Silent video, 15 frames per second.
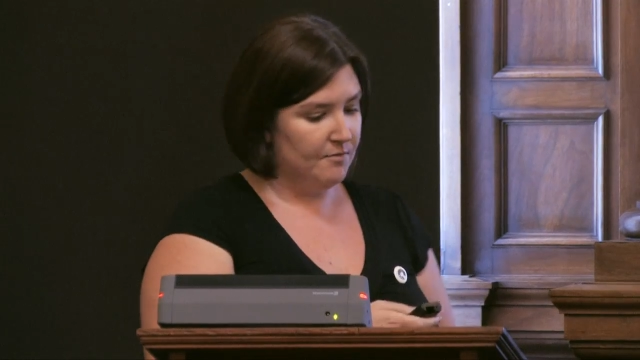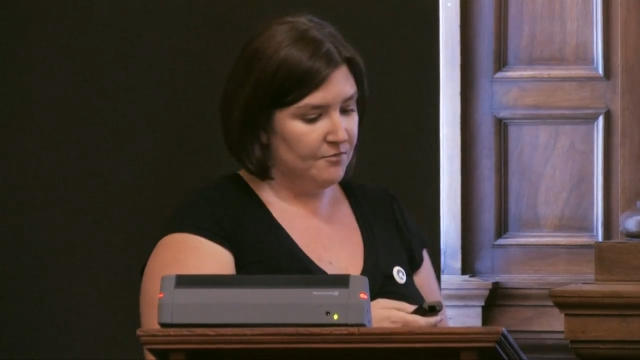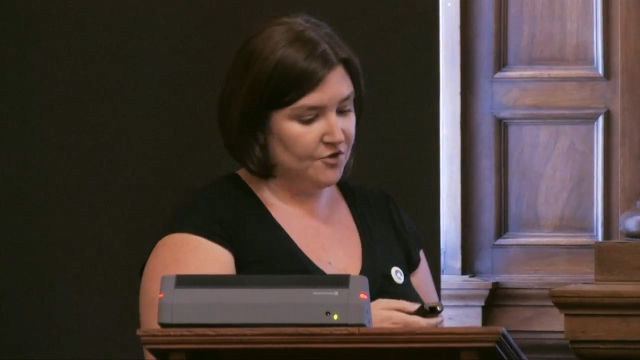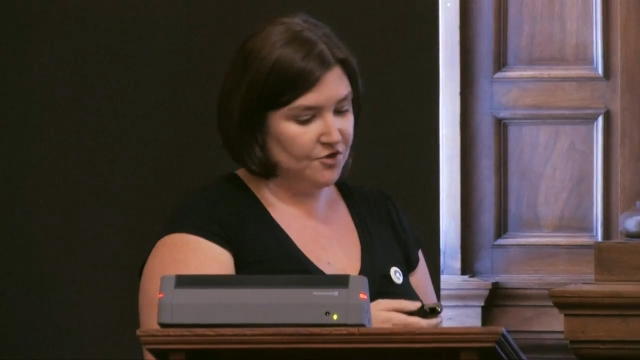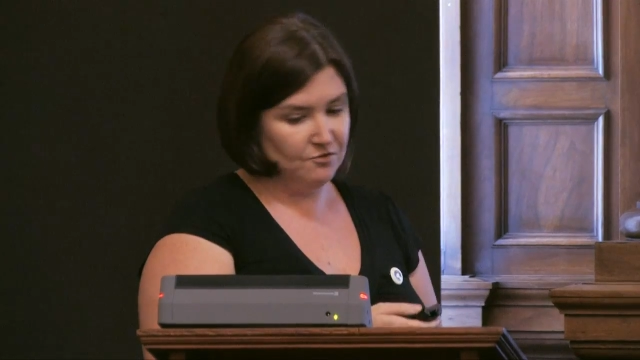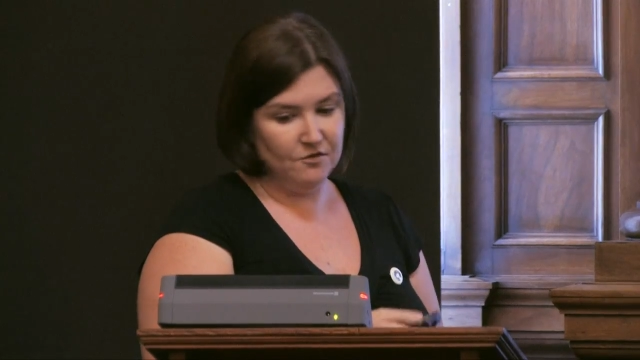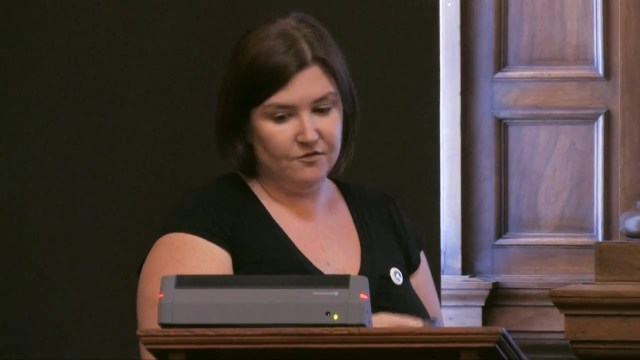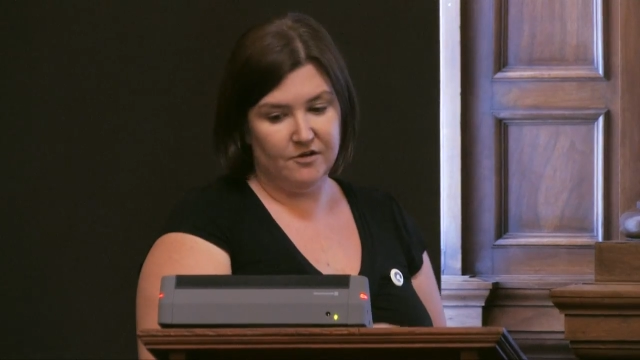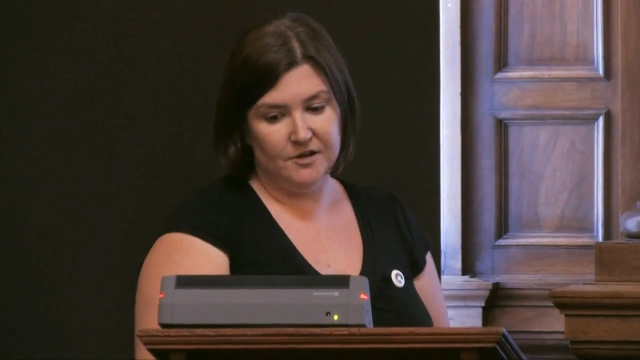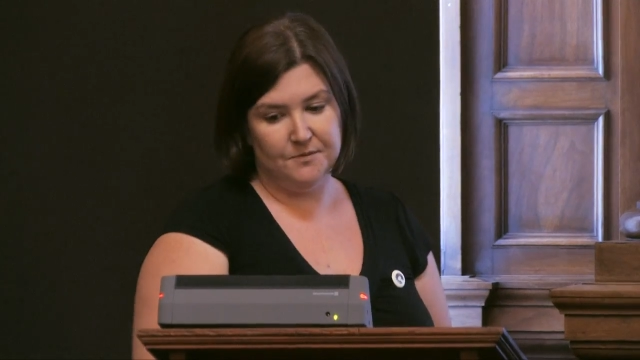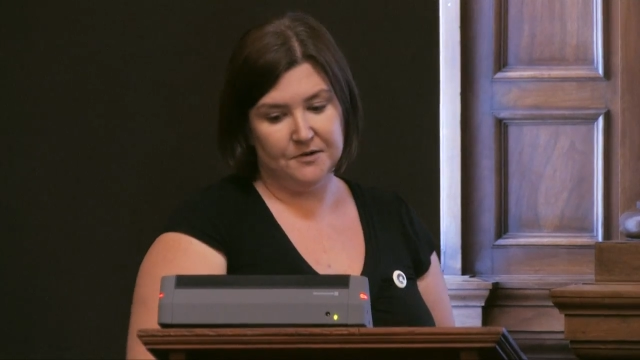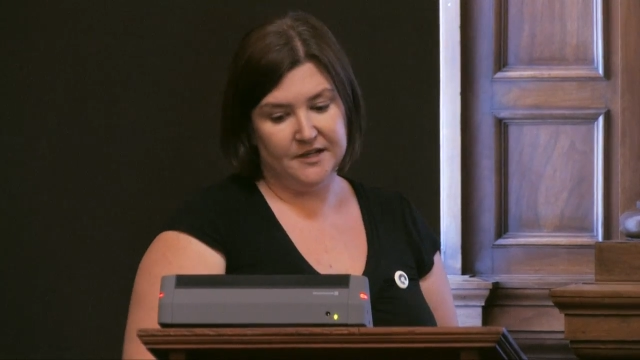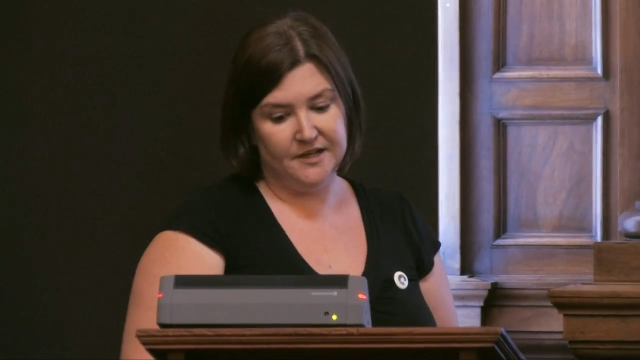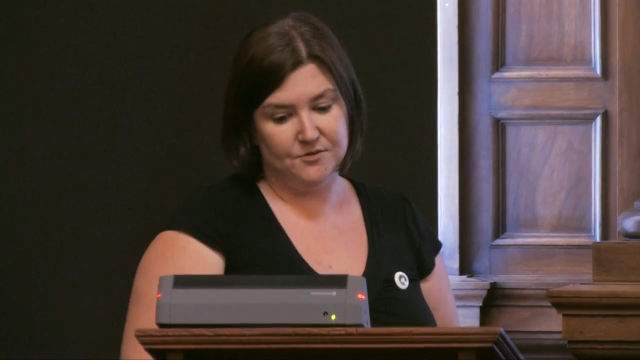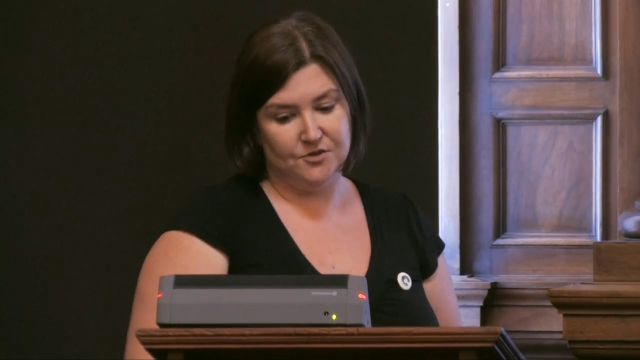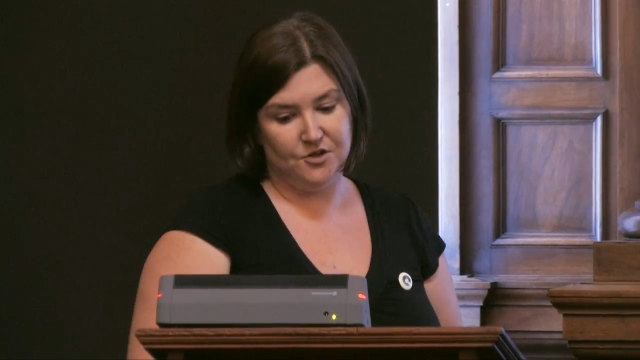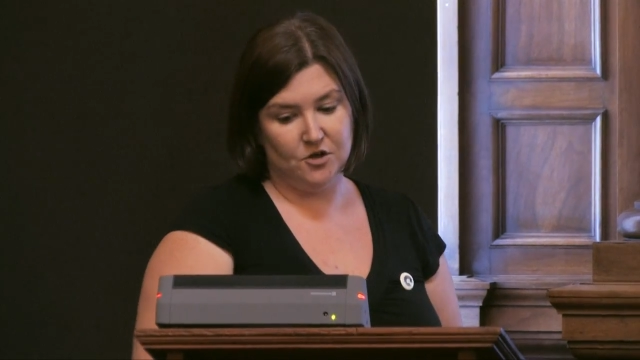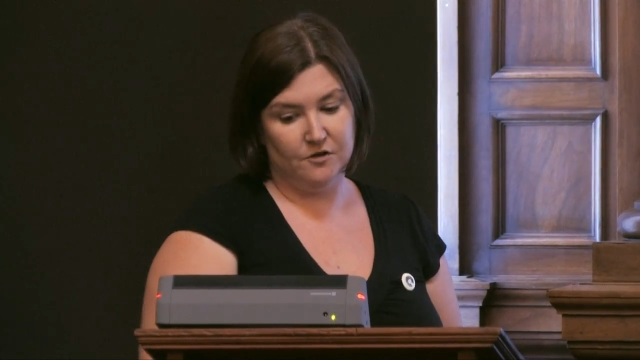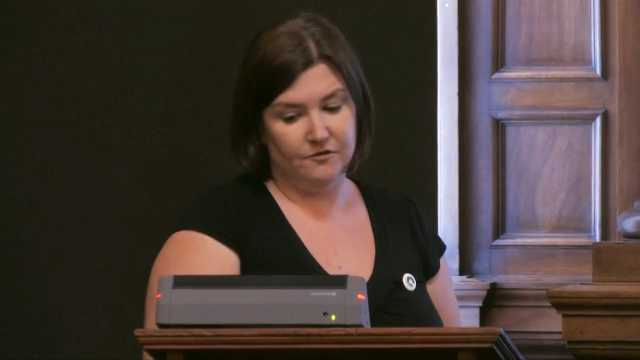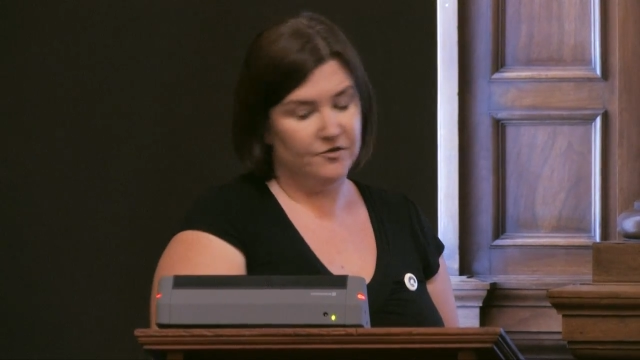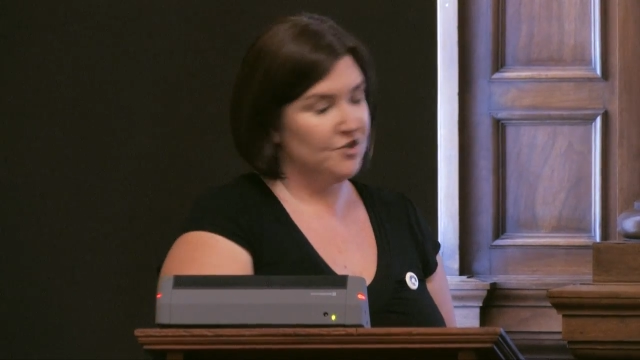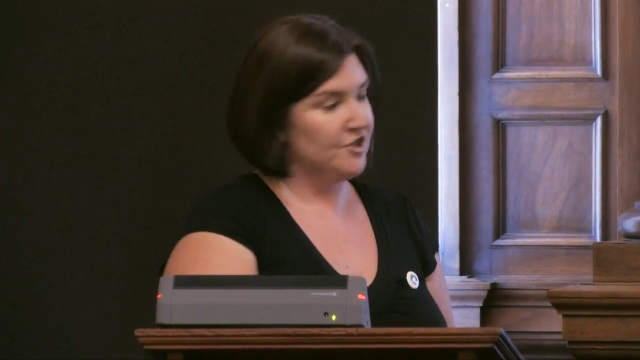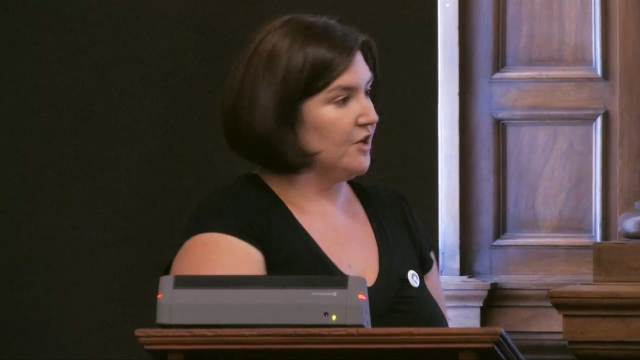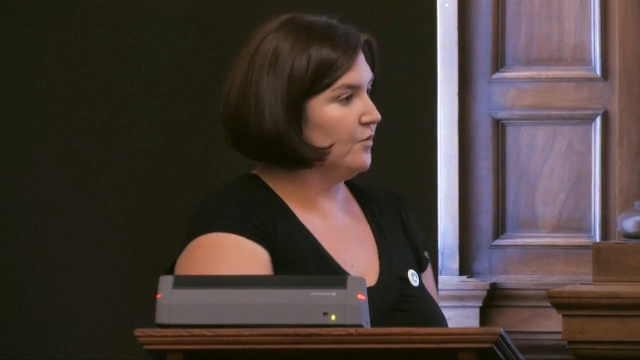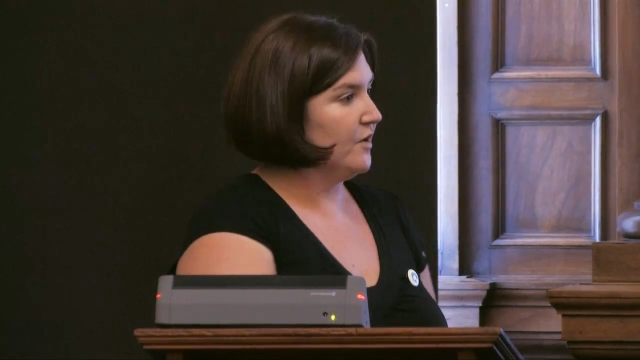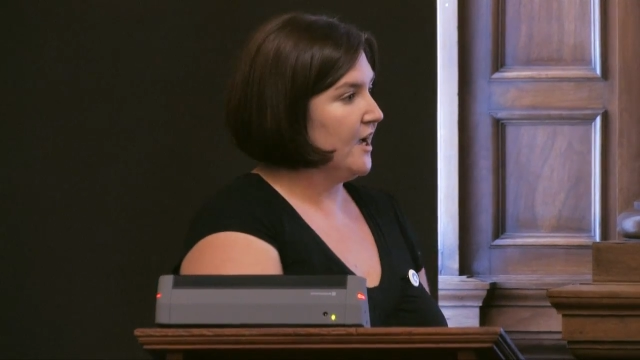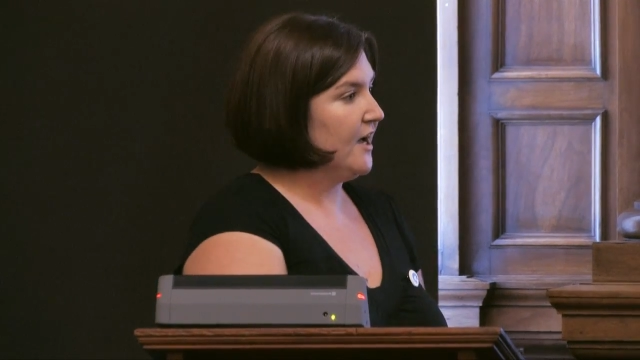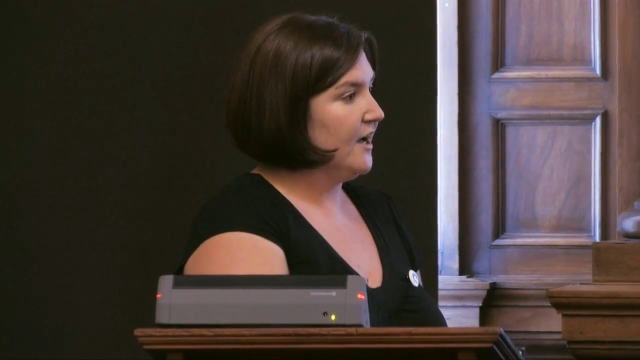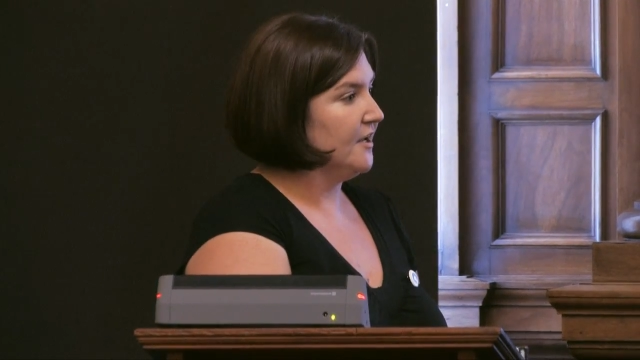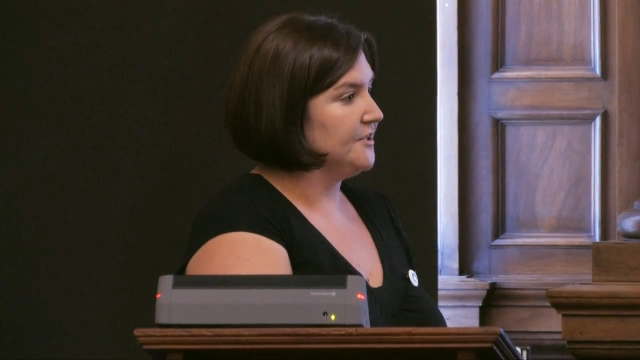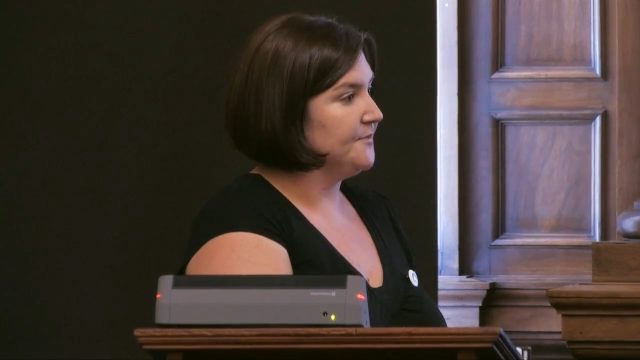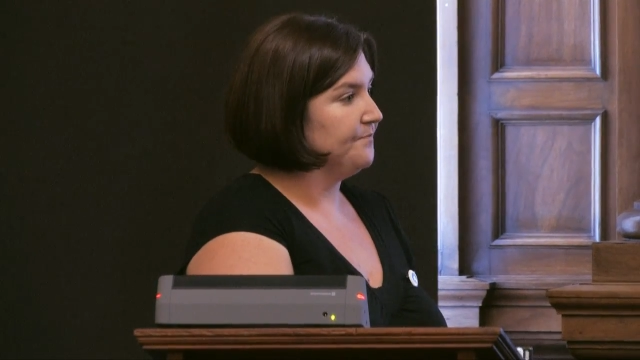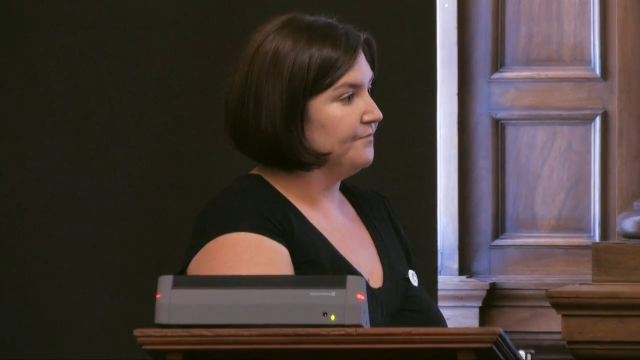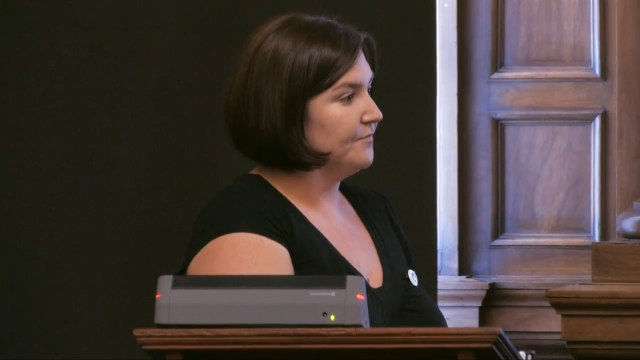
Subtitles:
So we were very pleased with the coverage that we had.